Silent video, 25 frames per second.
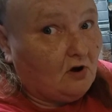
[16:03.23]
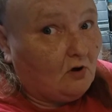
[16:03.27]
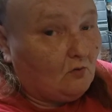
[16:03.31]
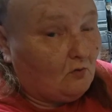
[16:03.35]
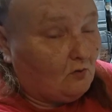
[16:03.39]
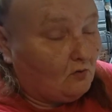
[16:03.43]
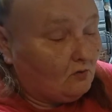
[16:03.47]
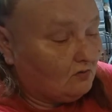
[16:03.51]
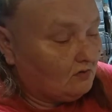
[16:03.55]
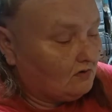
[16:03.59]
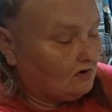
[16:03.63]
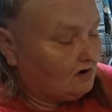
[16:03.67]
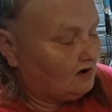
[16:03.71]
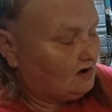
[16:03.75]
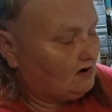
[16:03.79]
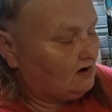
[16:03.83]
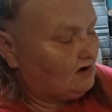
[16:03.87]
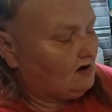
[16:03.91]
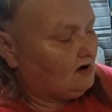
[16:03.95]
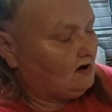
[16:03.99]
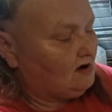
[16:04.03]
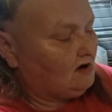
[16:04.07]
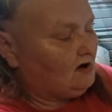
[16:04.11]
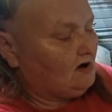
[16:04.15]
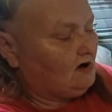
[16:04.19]
cold.
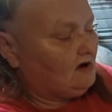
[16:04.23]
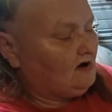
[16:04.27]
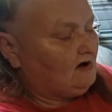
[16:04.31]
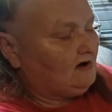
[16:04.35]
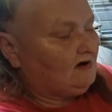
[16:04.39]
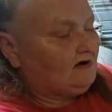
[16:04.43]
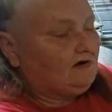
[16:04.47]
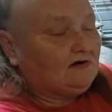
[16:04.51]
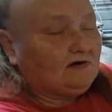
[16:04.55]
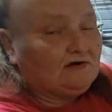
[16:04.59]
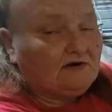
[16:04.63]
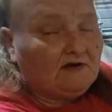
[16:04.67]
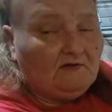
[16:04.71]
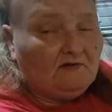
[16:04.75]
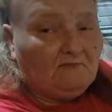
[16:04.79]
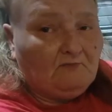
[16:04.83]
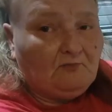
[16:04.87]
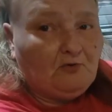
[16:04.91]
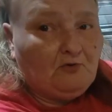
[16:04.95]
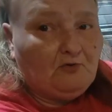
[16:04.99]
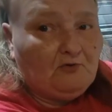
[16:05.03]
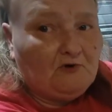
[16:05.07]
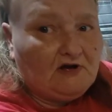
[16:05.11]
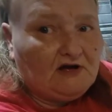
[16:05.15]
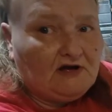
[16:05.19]

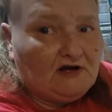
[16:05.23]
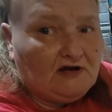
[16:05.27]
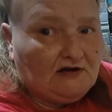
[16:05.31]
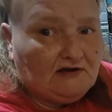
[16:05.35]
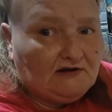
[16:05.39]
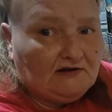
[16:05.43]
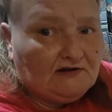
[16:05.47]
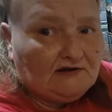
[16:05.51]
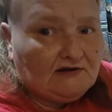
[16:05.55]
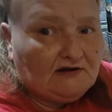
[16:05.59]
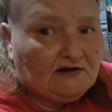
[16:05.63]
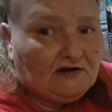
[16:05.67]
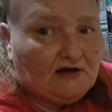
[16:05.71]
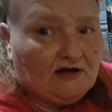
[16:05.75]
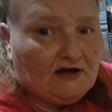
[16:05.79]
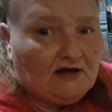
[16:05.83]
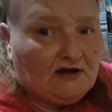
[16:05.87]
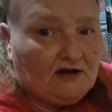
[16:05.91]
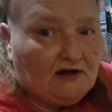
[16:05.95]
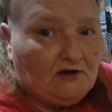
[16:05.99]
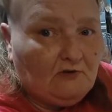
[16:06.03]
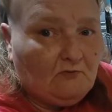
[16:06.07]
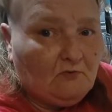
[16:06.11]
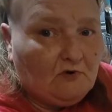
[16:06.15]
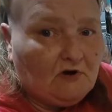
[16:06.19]
Simple, easy,
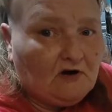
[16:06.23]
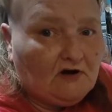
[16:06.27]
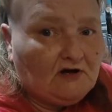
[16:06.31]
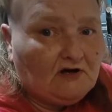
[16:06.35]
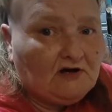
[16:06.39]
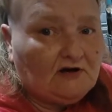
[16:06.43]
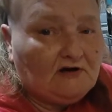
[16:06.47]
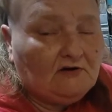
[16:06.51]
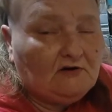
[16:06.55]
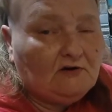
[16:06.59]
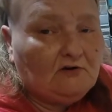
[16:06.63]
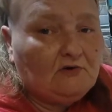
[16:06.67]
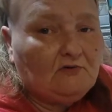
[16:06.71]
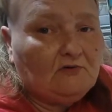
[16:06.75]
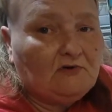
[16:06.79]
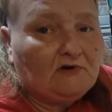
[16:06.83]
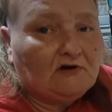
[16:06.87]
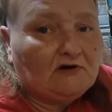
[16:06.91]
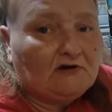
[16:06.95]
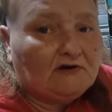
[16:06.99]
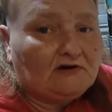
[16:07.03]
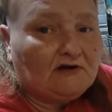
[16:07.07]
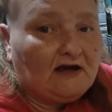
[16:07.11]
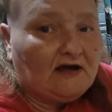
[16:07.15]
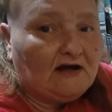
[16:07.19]
anyone can do
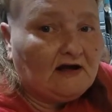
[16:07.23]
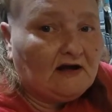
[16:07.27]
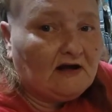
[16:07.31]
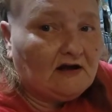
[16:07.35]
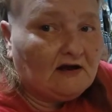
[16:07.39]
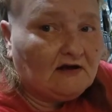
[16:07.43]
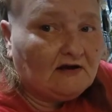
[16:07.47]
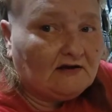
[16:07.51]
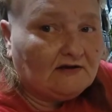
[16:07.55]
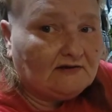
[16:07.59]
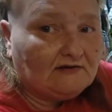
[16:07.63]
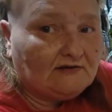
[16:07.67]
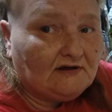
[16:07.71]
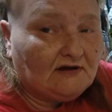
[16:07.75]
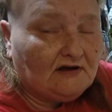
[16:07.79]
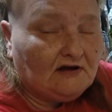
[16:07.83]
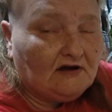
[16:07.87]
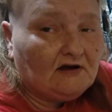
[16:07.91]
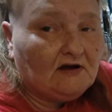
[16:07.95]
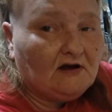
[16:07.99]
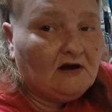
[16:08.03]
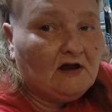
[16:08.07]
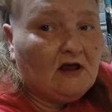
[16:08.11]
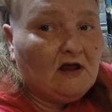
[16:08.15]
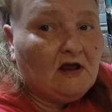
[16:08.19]
this. And like I
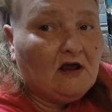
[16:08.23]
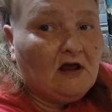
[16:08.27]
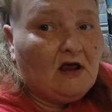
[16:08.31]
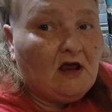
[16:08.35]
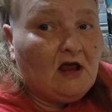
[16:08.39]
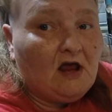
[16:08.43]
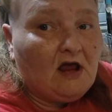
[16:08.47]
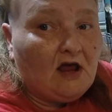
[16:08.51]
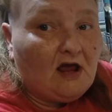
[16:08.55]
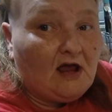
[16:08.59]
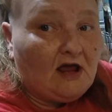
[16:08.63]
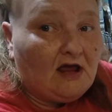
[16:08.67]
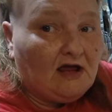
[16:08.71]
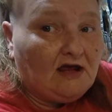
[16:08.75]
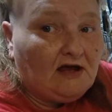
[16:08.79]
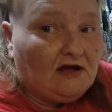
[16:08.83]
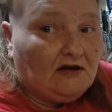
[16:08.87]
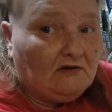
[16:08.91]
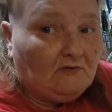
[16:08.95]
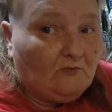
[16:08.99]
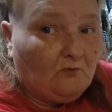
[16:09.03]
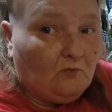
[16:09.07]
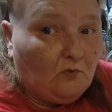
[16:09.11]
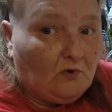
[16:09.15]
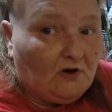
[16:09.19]
said,
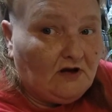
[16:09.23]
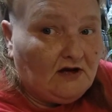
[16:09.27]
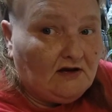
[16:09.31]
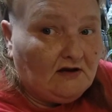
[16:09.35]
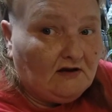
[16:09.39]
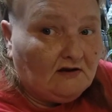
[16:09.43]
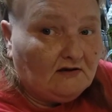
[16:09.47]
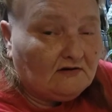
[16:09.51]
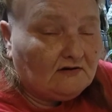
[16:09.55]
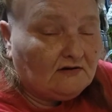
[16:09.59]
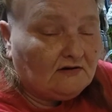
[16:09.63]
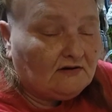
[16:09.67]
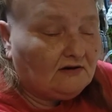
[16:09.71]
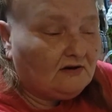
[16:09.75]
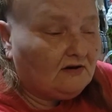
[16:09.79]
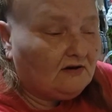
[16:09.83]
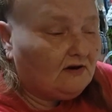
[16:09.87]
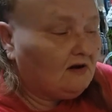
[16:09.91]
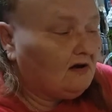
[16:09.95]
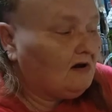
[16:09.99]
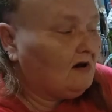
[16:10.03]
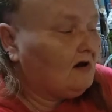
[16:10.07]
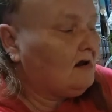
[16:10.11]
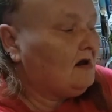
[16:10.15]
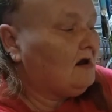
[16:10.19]
8 weeks
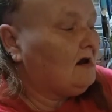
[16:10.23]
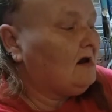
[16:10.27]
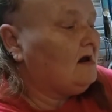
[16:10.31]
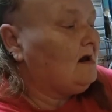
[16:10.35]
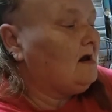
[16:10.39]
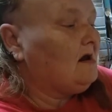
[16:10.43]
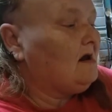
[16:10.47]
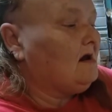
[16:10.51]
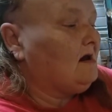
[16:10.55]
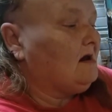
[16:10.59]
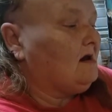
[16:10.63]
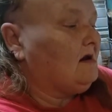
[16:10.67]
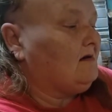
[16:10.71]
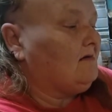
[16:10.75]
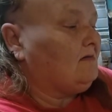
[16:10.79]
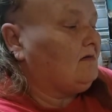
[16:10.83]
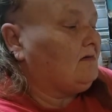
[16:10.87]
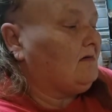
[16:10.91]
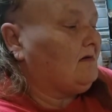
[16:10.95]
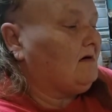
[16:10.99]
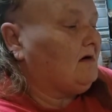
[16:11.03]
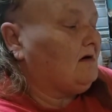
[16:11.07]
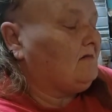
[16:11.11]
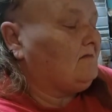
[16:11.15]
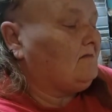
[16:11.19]

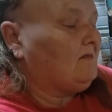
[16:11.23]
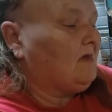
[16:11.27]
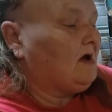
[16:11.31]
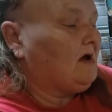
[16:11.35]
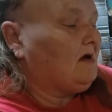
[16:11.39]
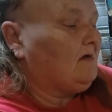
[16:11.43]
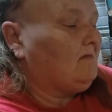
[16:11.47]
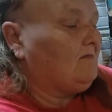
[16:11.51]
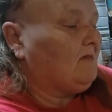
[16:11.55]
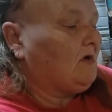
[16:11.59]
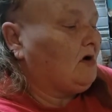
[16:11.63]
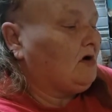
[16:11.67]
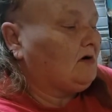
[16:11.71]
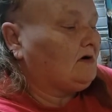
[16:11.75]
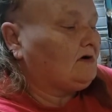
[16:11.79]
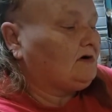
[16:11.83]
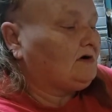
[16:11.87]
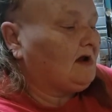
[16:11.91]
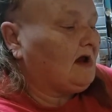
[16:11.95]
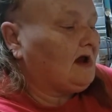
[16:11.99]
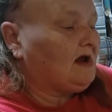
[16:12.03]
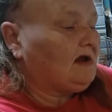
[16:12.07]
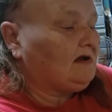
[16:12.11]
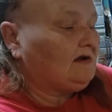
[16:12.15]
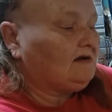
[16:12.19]
from
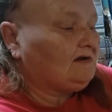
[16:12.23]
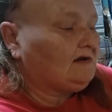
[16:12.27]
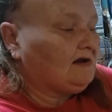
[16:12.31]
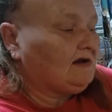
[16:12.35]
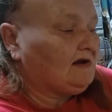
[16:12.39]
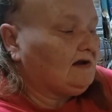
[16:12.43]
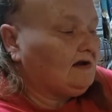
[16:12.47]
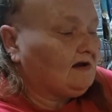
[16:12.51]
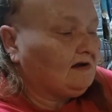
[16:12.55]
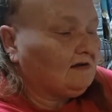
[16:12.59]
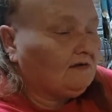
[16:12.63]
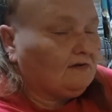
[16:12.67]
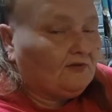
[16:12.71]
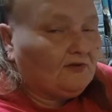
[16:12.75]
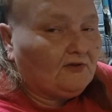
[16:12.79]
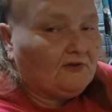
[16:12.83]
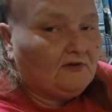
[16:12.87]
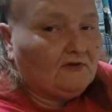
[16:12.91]
March 18th,